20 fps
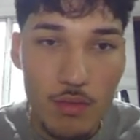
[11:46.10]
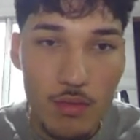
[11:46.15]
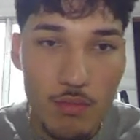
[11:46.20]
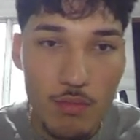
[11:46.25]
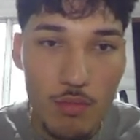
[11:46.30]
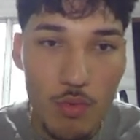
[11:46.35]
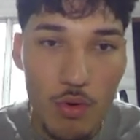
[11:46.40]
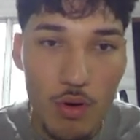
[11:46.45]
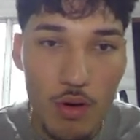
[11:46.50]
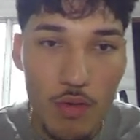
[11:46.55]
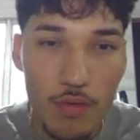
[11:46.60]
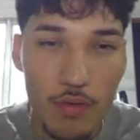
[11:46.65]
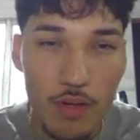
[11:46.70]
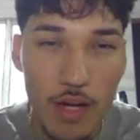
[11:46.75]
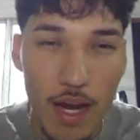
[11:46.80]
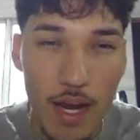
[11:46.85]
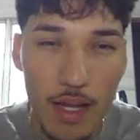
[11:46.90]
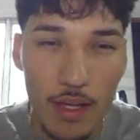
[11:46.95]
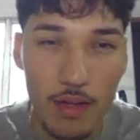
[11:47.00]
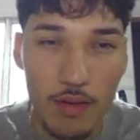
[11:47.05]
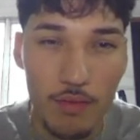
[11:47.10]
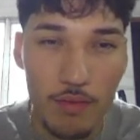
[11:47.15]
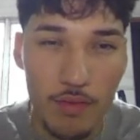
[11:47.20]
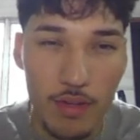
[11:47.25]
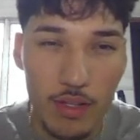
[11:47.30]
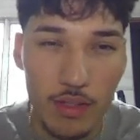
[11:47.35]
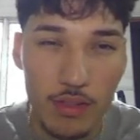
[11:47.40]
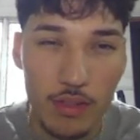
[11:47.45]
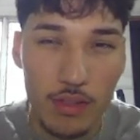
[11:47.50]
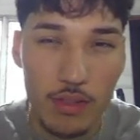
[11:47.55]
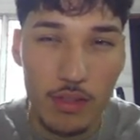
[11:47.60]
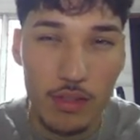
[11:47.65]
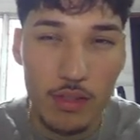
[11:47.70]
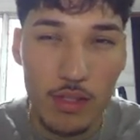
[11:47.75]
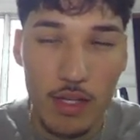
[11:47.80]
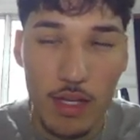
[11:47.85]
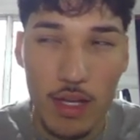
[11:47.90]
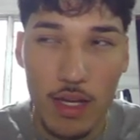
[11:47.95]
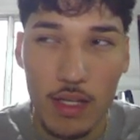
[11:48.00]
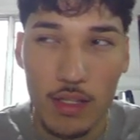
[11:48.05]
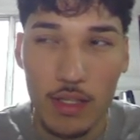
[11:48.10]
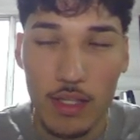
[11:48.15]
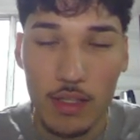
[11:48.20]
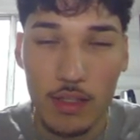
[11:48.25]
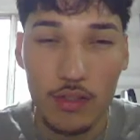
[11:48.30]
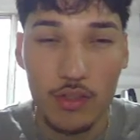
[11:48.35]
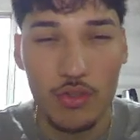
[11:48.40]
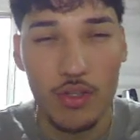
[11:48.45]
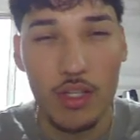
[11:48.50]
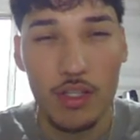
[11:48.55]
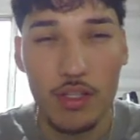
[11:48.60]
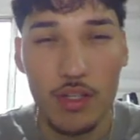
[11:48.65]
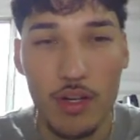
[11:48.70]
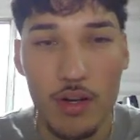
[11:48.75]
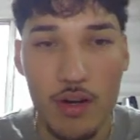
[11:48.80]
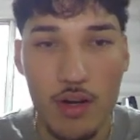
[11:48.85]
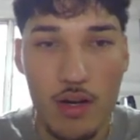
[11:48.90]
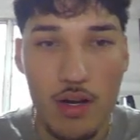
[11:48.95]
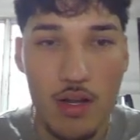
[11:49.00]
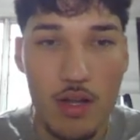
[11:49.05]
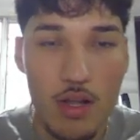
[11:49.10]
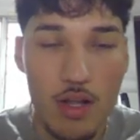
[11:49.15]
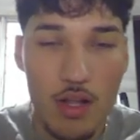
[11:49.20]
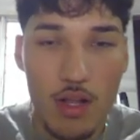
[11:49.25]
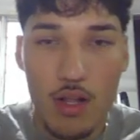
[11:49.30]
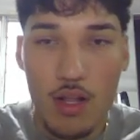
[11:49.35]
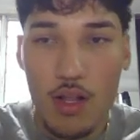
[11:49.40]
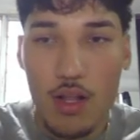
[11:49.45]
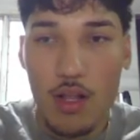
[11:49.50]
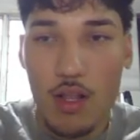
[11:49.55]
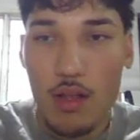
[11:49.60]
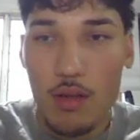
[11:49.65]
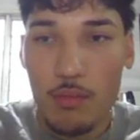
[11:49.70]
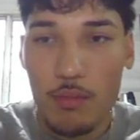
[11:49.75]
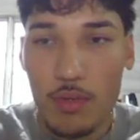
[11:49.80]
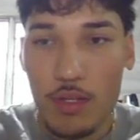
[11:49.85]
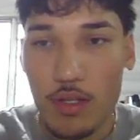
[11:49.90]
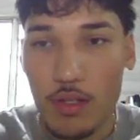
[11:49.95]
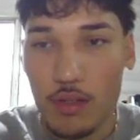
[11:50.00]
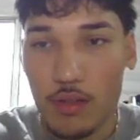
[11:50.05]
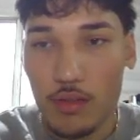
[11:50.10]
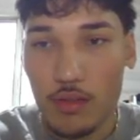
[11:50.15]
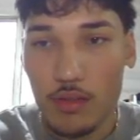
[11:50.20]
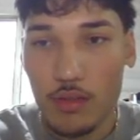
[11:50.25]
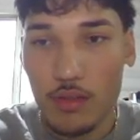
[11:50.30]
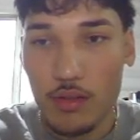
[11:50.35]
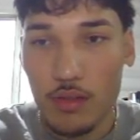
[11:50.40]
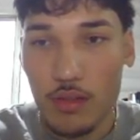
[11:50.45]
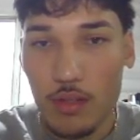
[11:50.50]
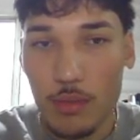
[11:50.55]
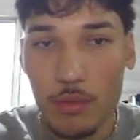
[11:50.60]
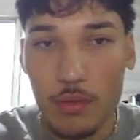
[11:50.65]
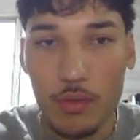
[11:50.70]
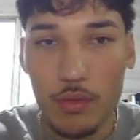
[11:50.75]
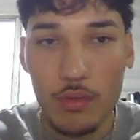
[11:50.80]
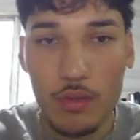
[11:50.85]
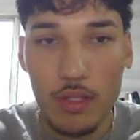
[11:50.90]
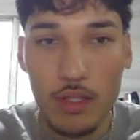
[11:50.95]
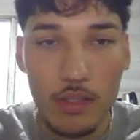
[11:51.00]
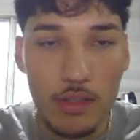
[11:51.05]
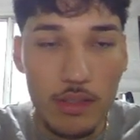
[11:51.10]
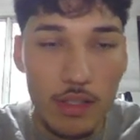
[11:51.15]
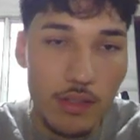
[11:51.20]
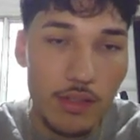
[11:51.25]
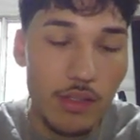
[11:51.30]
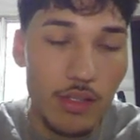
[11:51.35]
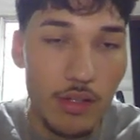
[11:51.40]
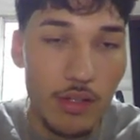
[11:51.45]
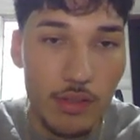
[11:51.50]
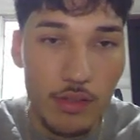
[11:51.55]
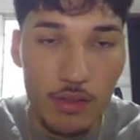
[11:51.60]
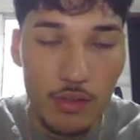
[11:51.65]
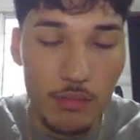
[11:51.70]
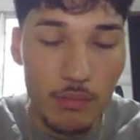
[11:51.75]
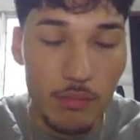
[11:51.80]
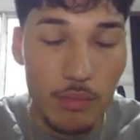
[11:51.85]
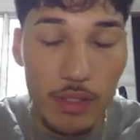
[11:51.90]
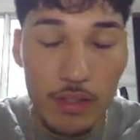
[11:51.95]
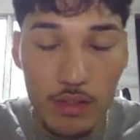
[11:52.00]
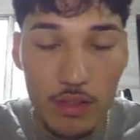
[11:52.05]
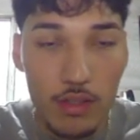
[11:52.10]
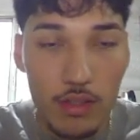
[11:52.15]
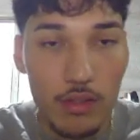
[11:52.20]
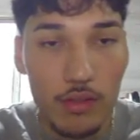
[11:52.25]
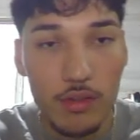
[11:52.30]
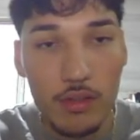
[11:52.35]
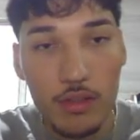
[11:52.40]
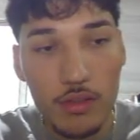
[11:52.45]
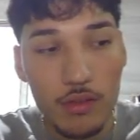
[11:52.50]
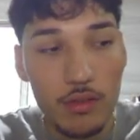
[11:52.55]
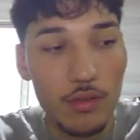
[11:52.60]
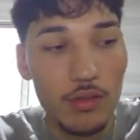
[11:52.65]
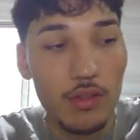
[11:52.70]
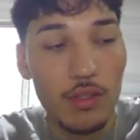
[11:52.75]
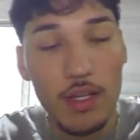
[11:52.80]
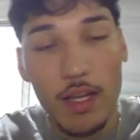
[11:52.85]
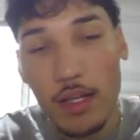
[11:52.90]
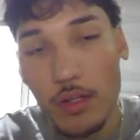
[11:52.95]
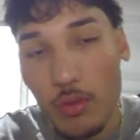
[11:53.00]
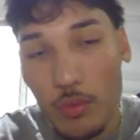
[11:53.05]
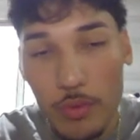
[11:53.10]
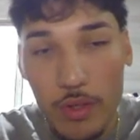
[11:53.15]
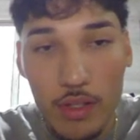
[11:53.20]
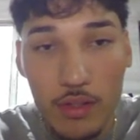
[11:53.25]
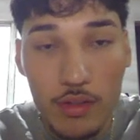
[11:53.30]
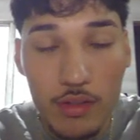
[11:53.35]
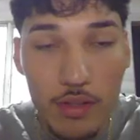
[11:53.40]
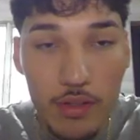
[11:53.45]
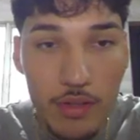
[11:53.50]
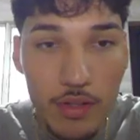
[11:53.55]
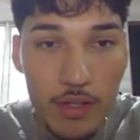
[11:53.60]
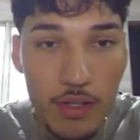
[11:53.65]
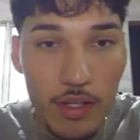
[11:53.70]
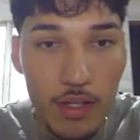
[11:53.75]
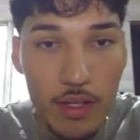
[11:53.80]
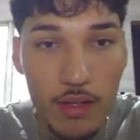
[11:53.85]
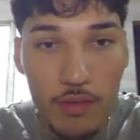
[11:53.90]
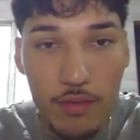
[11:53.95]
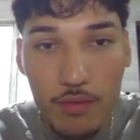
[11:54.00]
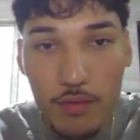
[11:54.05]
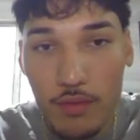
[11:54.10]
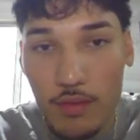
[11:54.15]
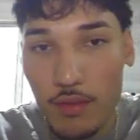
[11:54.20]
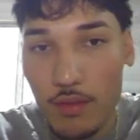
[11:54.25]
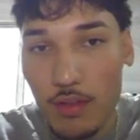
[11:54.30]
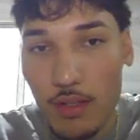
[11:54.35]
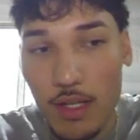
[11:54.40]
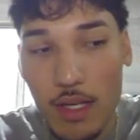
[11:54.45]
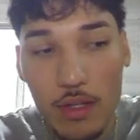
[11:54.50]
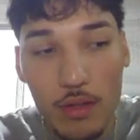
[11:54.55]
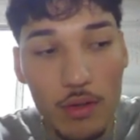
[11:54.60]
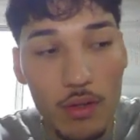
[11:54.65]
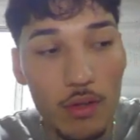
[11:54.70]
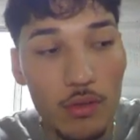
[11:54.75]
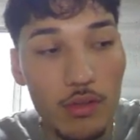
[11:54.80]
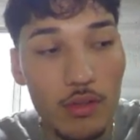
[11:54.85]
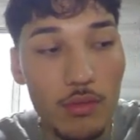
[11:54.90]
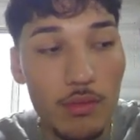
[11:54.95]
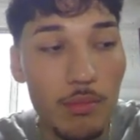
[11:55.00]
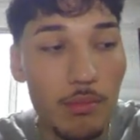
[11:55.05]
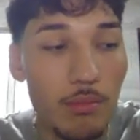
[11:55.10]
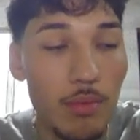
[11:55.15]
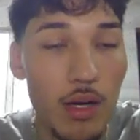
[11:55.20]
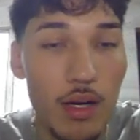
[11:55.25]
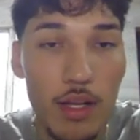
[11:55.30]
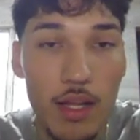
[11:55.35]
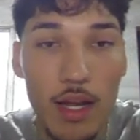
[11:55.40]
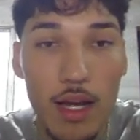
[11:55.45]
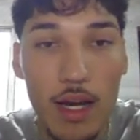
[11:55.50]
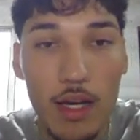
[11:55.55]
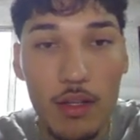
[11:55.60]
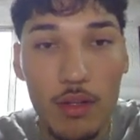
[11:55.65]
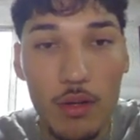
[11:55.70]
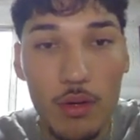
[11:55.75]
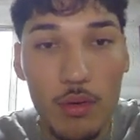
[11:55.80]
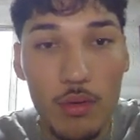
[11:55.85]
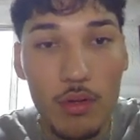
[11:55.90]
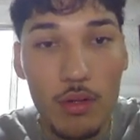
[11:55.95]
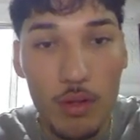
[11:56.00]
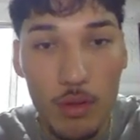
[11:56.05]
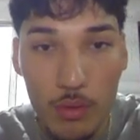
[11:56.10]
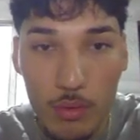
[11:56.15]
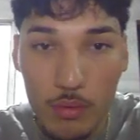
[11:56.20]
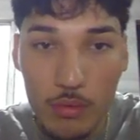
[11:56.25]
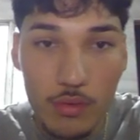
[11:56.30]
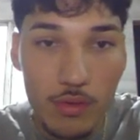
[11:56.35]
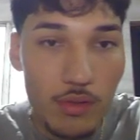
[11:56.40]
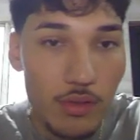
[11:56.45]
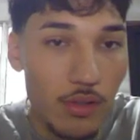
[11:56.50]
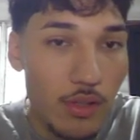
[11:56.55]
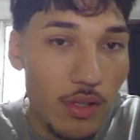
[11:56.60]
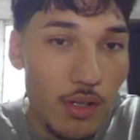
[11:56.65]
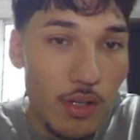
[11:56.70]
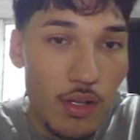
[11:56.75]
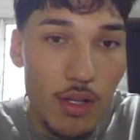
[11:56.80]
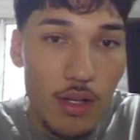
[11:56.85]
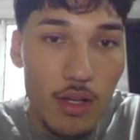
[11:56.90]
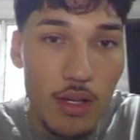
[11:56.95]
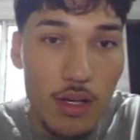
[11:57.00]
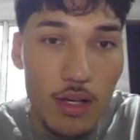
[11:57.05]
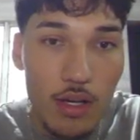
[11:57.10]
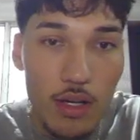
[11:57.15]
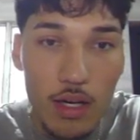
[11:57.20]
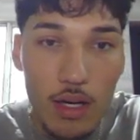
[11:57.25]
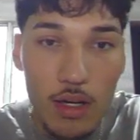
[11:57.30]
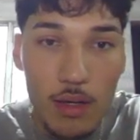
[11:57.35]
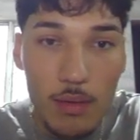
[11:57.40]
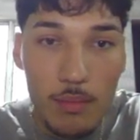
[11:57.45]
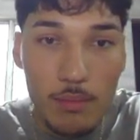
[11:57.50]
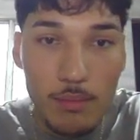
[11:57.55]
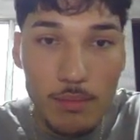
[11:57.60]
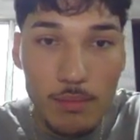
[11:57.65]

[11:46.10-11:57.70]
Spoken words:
more of high conviction and like discretionary, because I mean it's like CR. Basically, you're just using candle range theory. Like if candle closes body high, low, close. I